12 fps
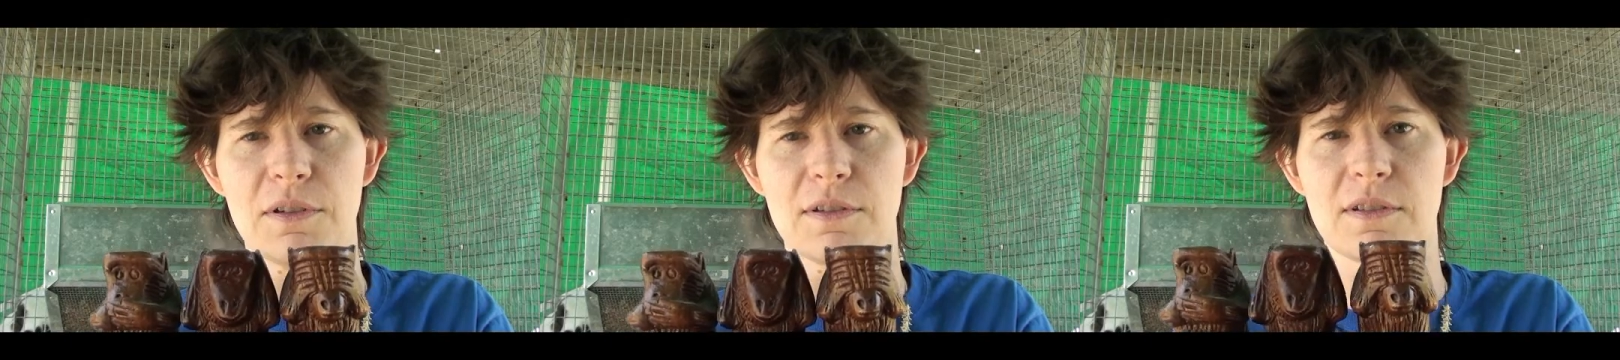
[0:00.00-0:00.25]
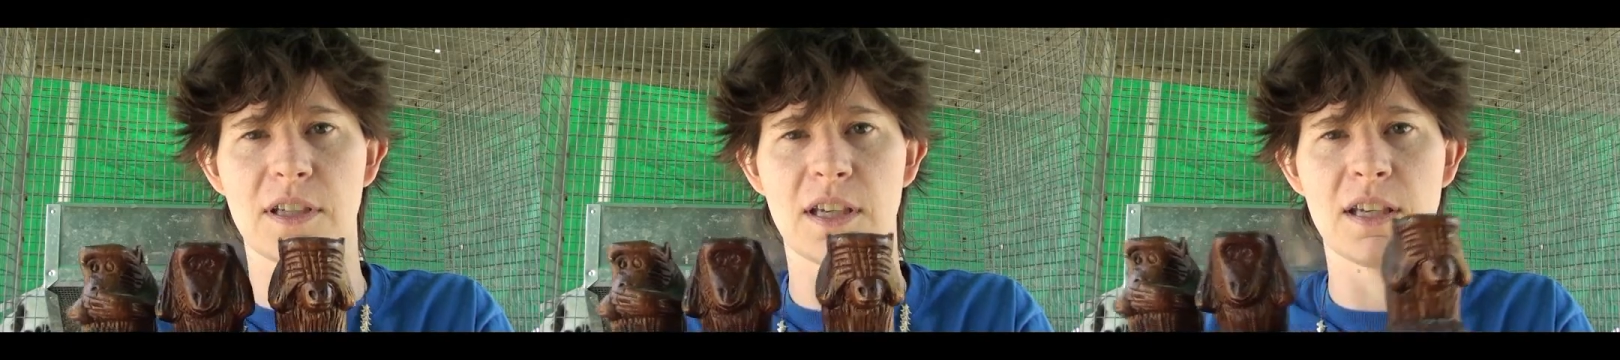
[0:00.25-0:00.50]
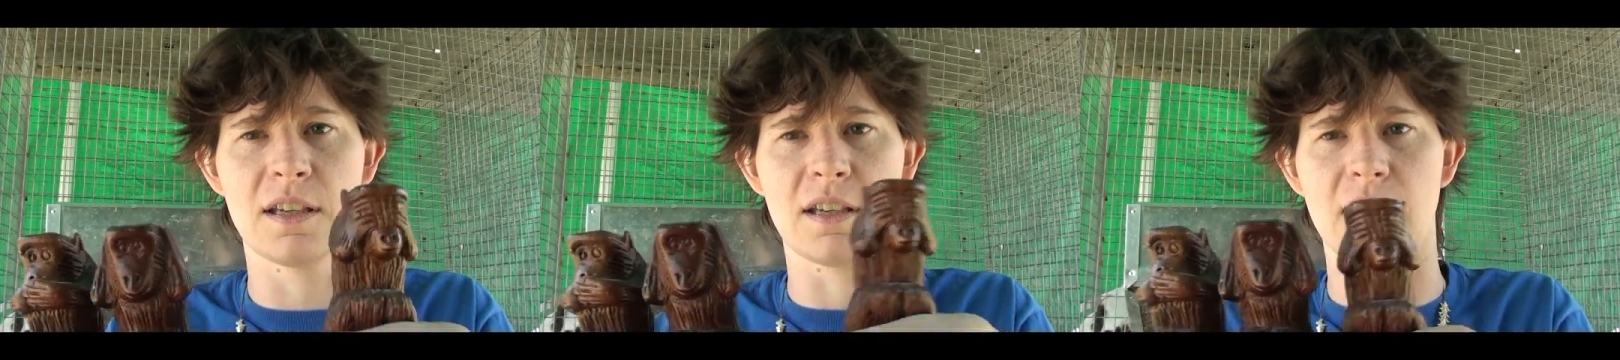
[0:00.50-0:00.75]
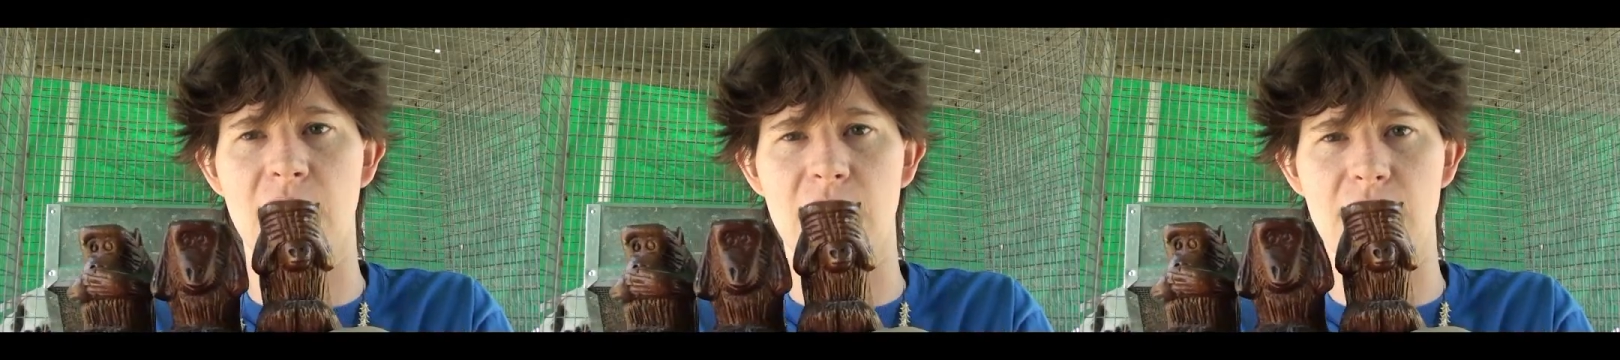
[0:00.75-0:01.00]
It's
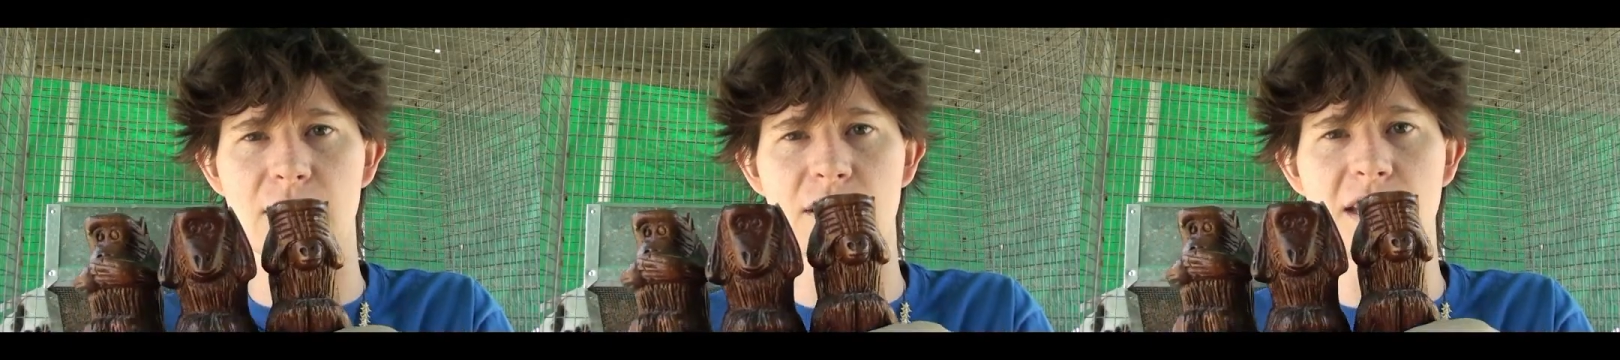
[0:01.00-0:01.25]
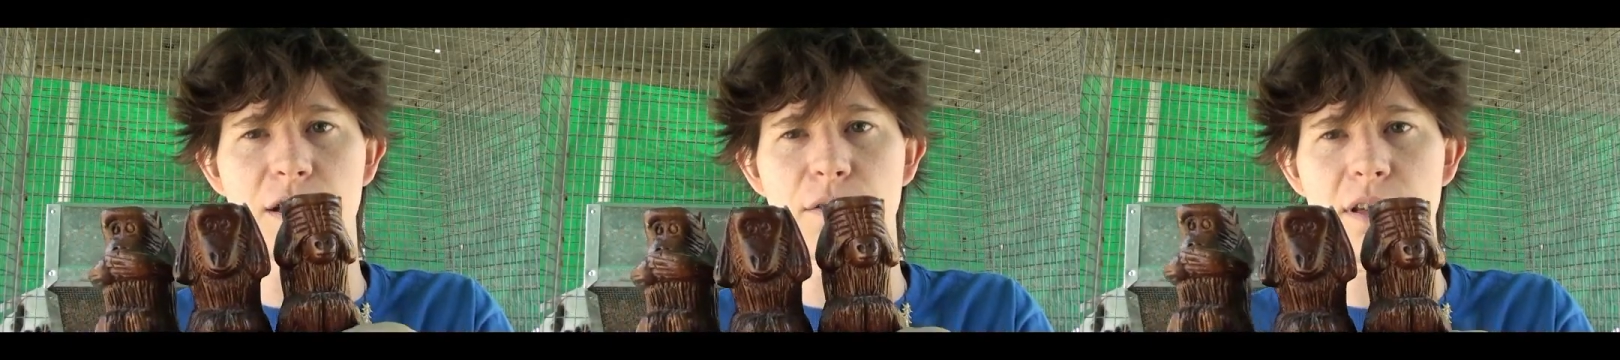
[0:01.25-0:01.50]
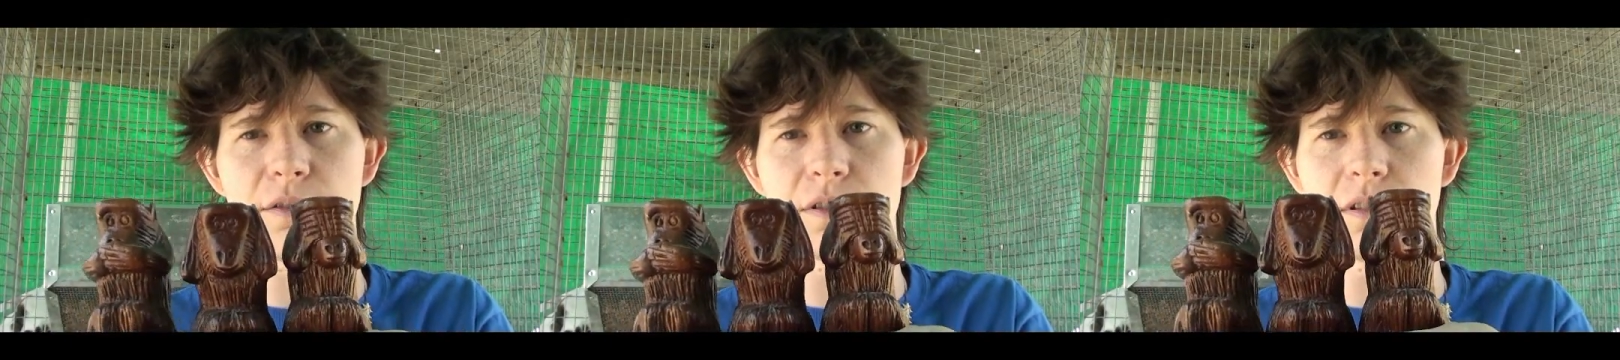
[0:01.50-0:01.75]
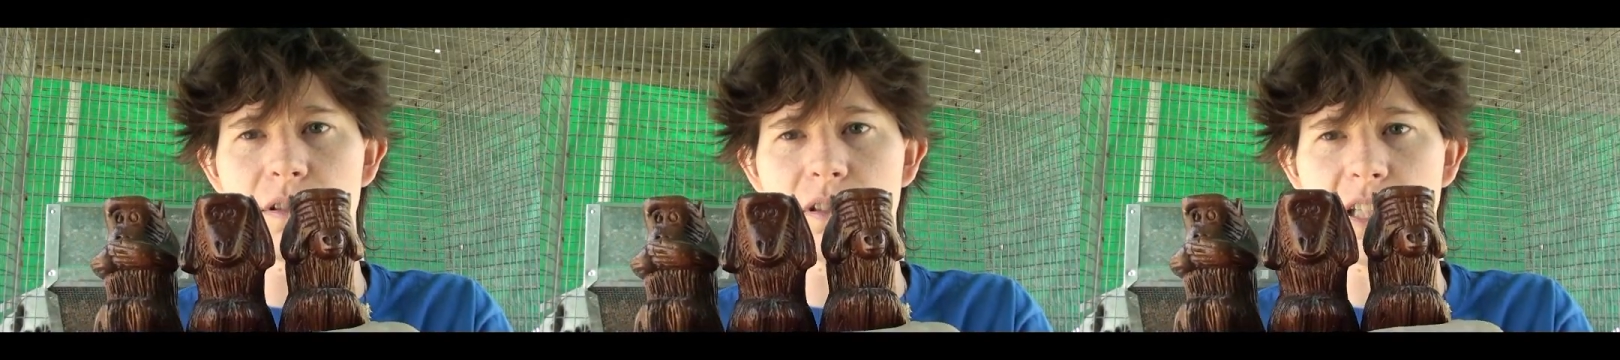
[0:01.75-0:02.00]
see no
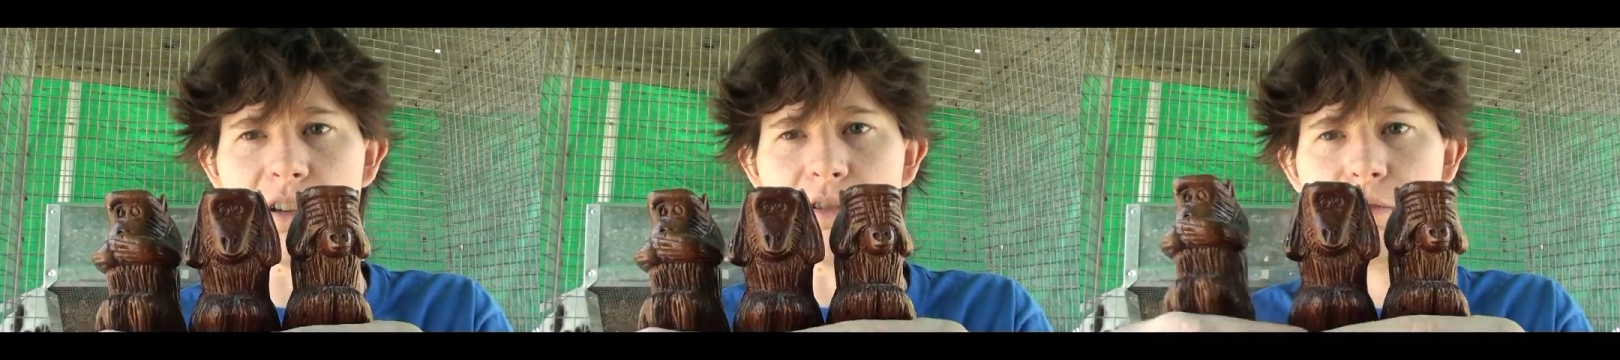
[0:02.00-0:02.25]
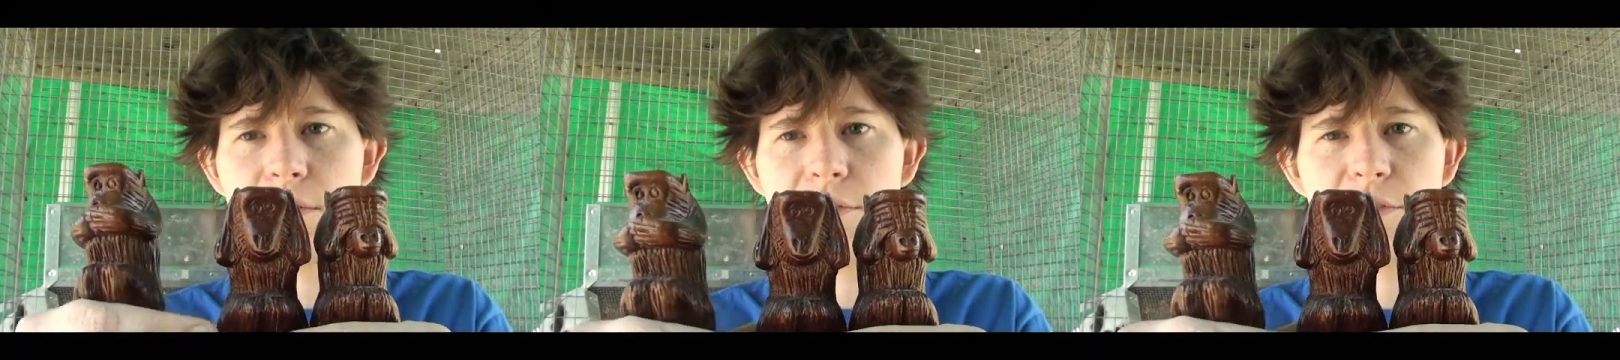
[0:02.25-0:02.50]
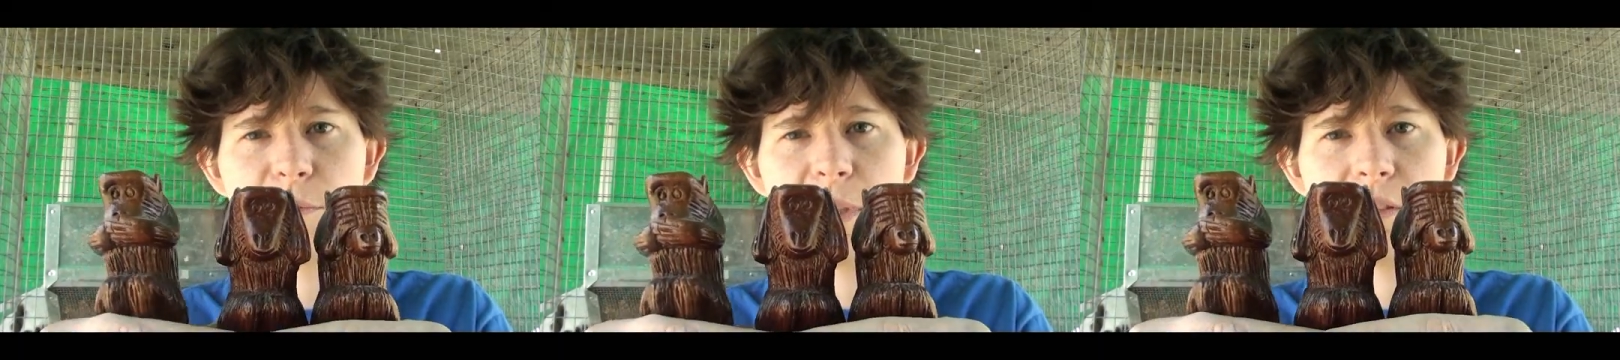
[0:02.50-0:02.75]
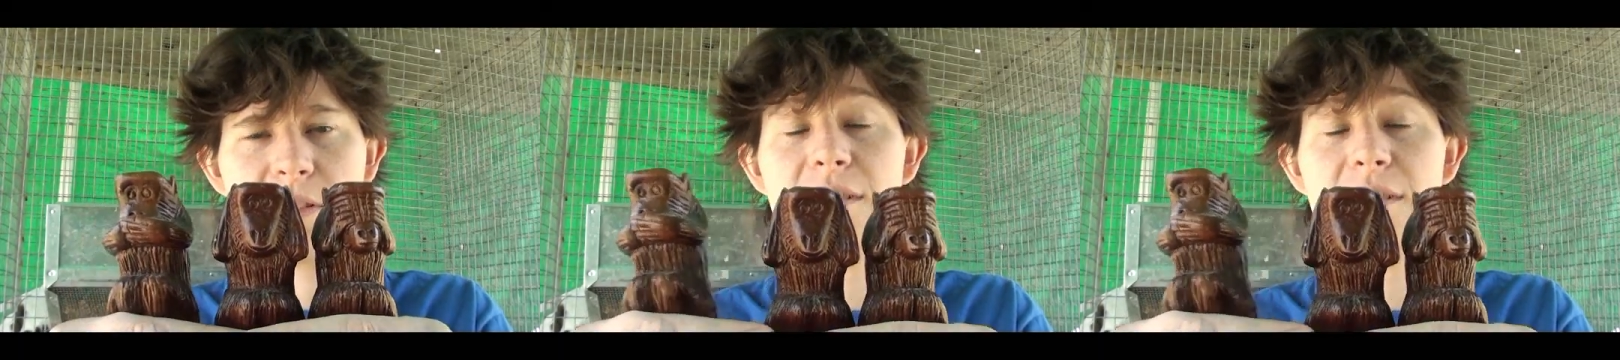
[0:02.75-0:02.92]
evil, hear no evil, speak...